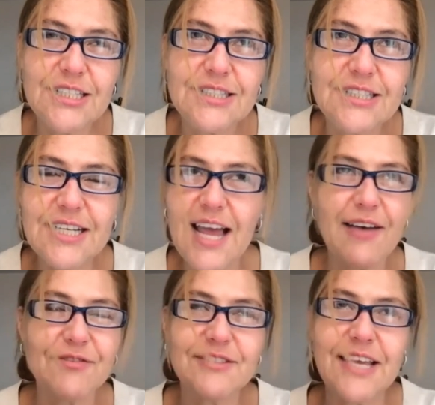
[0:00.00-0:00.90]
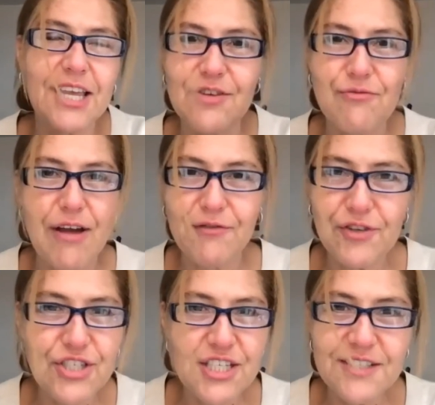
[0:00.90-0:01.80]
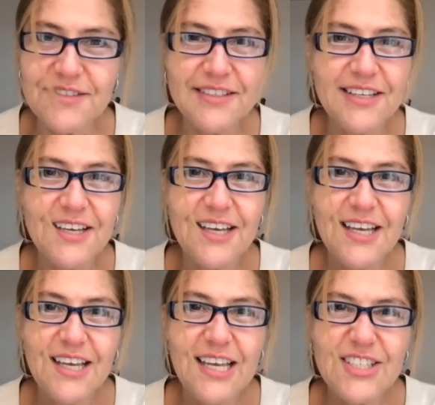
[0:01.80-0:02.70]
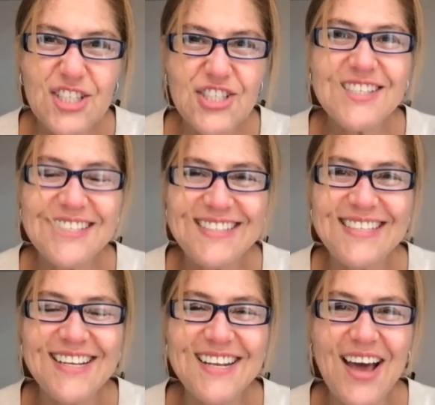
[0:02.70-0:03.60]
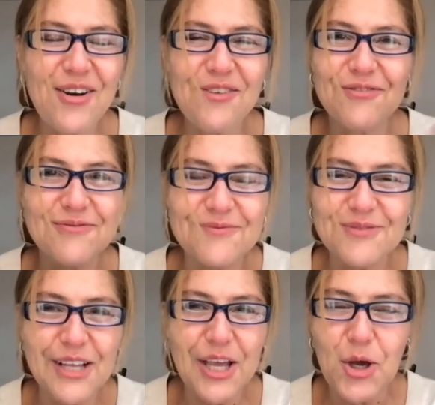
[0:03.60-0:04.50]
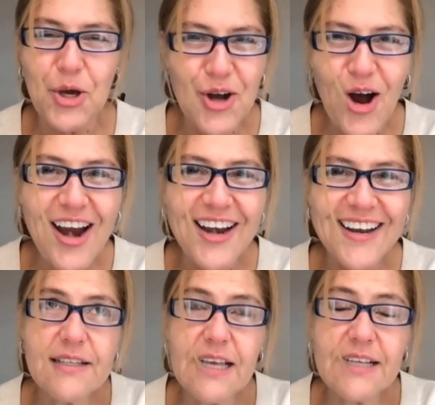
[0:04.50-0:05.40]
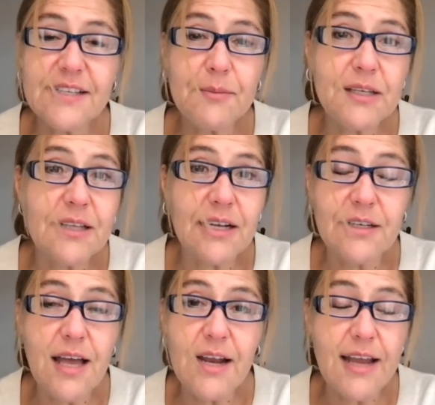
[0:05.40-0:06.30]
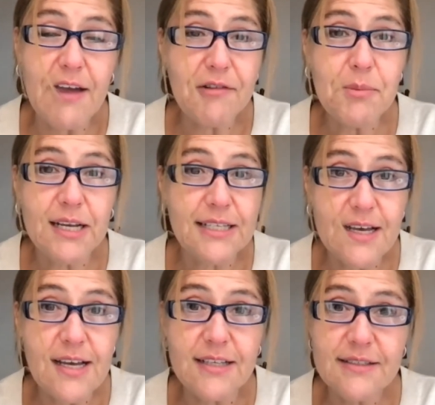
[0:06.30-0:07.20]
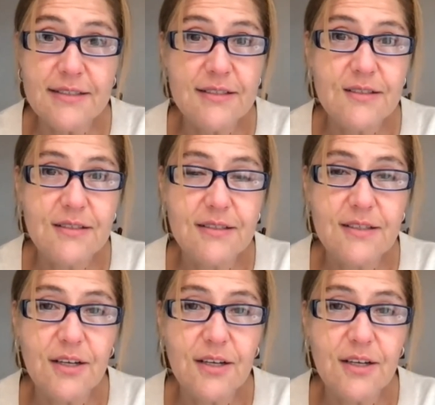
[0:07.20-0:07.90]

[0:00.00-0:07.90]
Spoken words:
didn't have to take in the refugees. And she just did it out of like a good heart. That's something that not everybody does. You